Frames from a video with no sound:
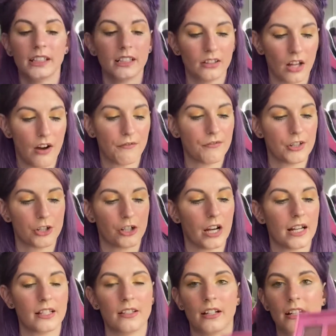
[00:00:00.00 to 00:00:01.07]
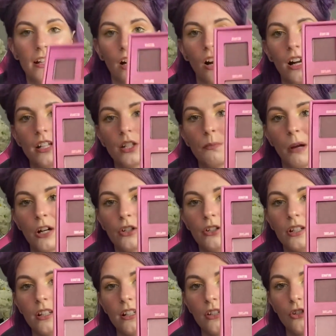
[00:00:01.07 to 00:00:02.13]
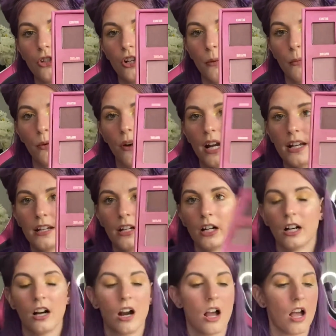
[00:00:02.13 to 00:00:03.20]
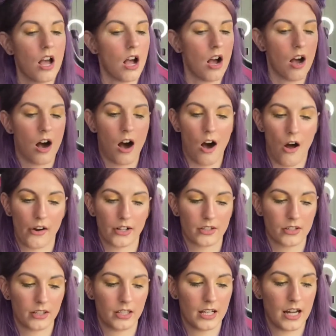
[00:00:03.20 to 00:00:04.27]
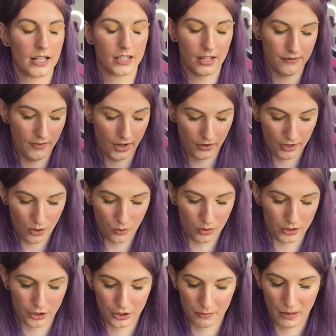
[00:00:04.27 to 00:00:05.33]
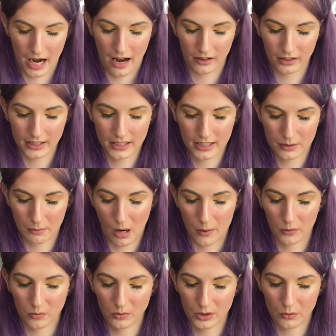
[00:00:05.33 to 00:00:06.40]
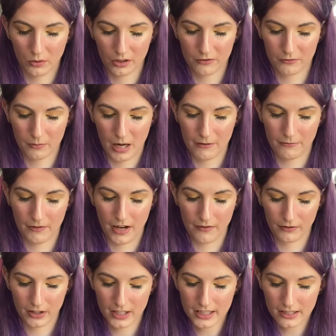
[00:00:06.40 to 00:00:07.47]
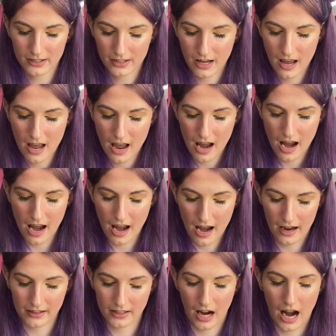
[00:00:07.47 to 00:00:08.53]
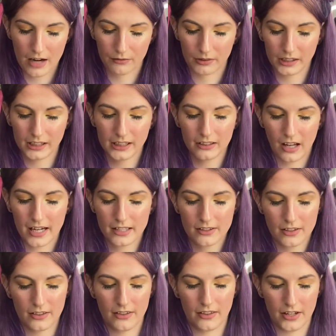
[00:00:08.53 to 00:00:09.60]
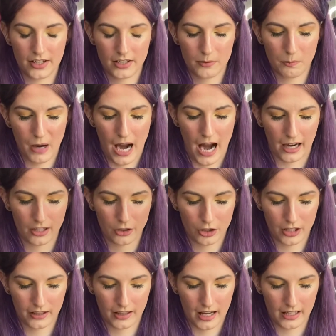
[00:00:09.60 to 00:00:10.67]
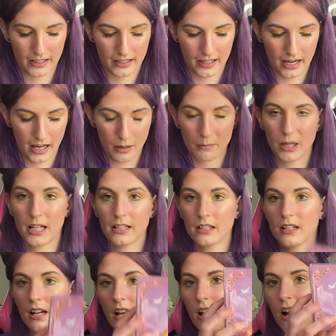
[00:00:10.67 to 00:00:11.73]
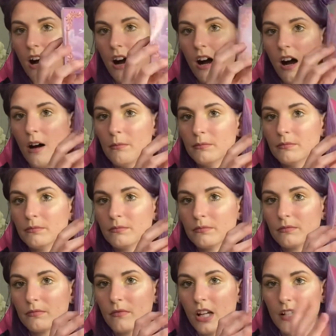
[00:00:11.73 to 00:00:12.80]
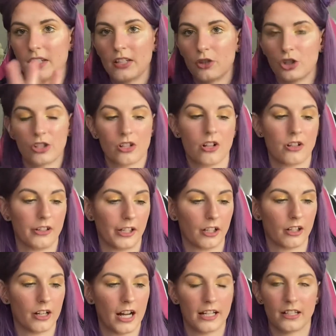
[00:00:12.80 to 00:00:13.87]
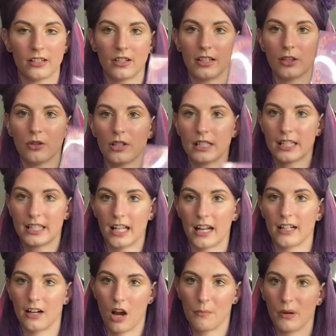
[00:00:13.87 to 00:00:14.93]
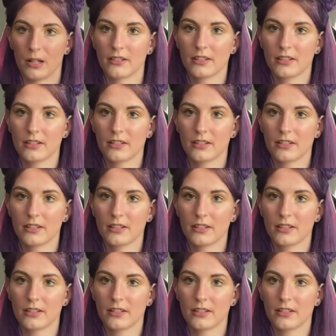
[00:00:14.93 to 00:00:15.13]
love the shades in here, especially this shimmer right here. Honestly, it's a very gorgeous palette. It's probably one of my favorites. And I really liked this packaging that it came in, because it's just clear, and it's like you could set it up on